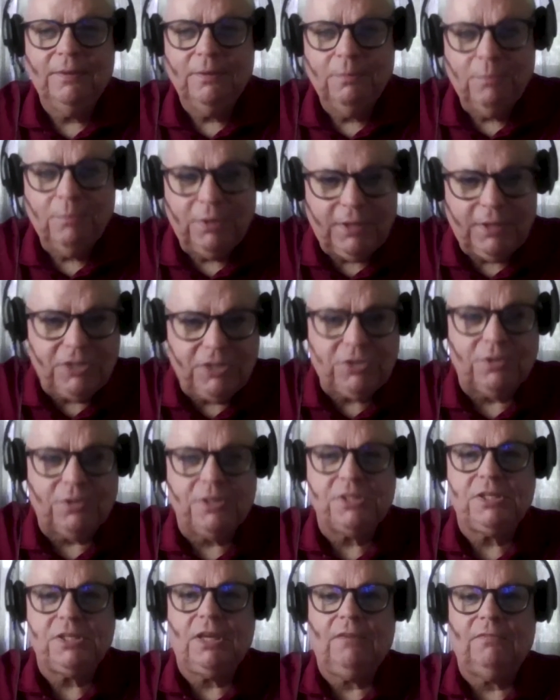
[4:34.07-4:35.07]
potential to
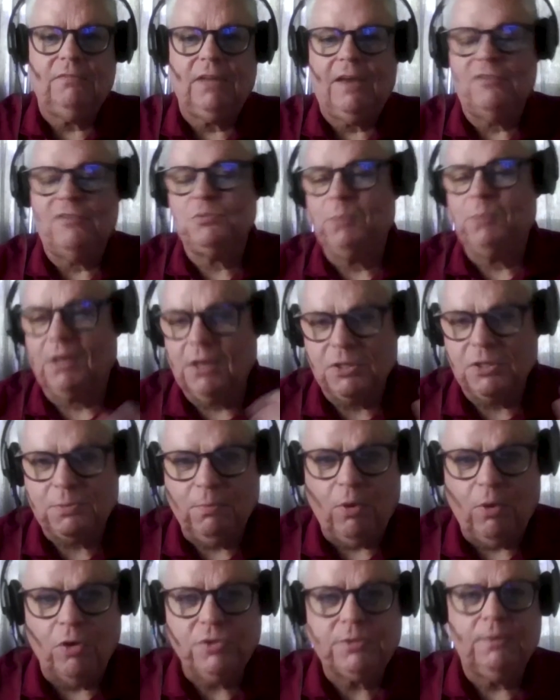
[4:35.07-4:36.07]
save lives. Because
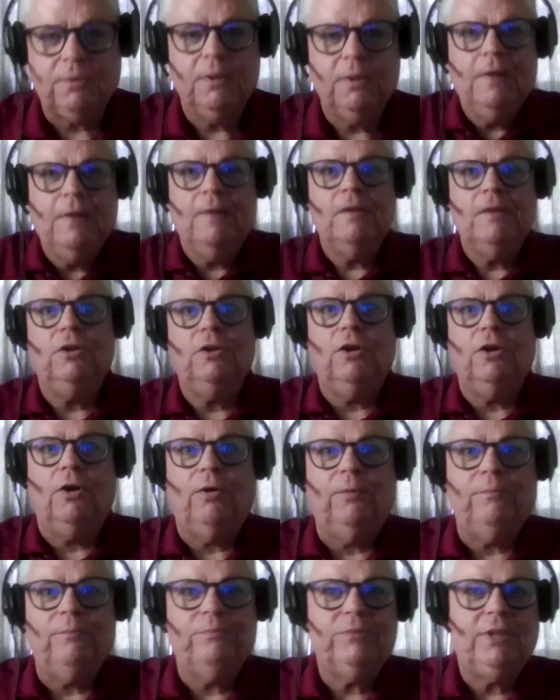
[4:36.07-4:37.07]
most,
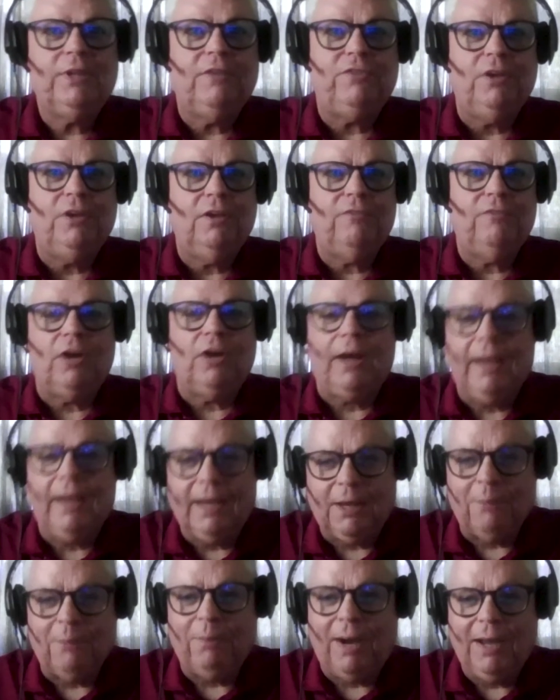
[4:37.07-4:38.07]
if you're hanging
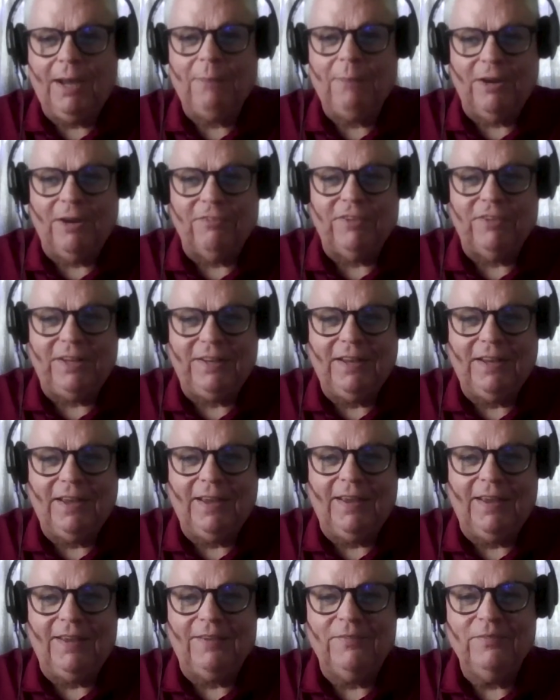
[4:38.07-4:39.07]
a pipe every
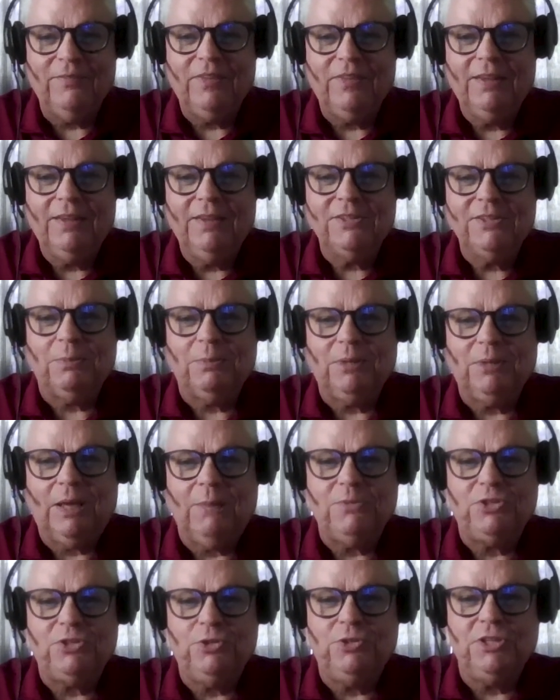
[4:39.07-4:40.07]
day,
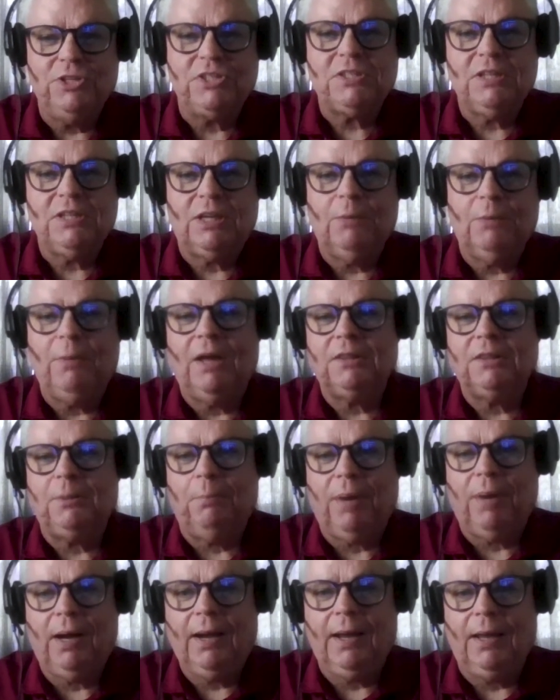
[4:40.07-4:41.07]
sometimes you just think about the
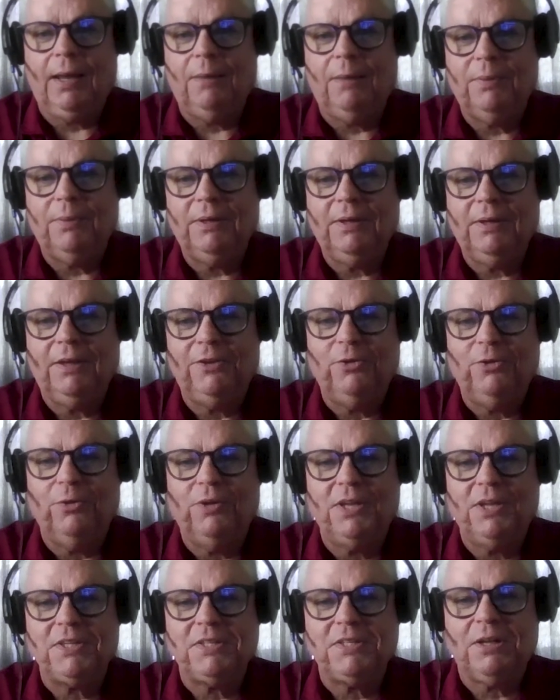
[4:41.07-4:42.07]
pipe and you don't
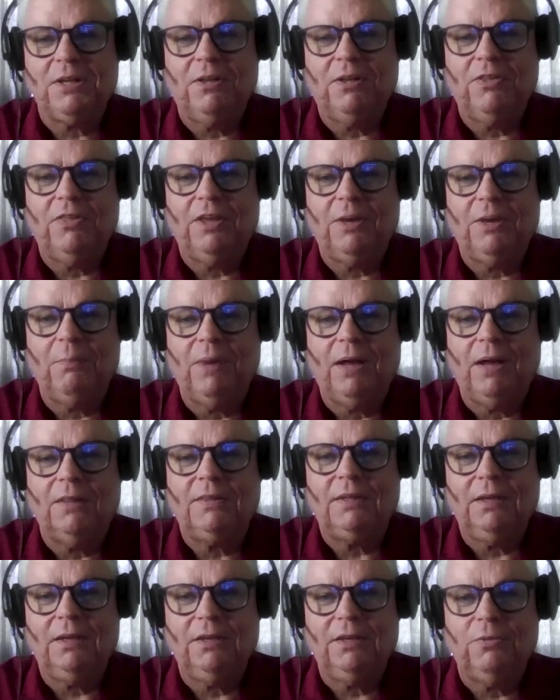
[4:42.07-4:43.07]
necessarily think about
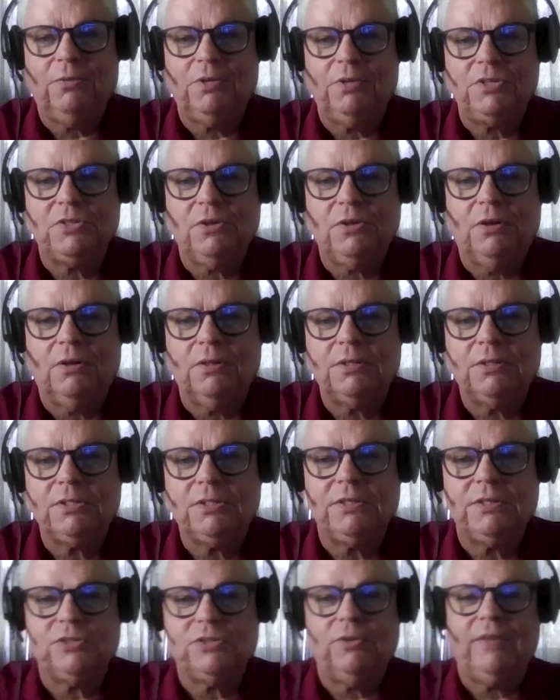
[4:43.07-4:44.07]
the end results. And so